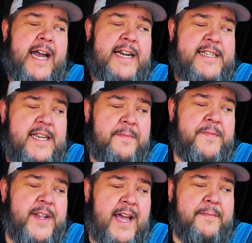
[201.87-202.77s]
there's
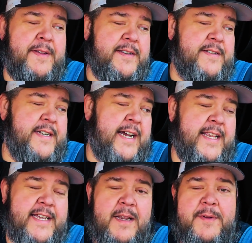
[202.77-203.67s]
something that I've been kind
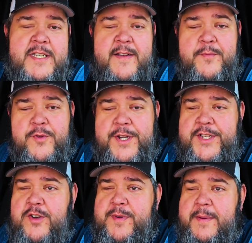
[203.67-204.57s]
of telling myself I'm going to
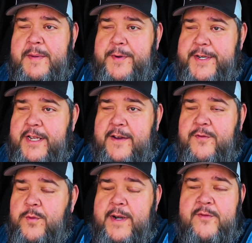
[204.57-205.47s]
do, but I've been putting
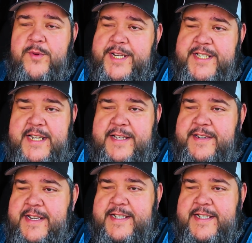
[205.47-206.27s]
off for whatever reason. We're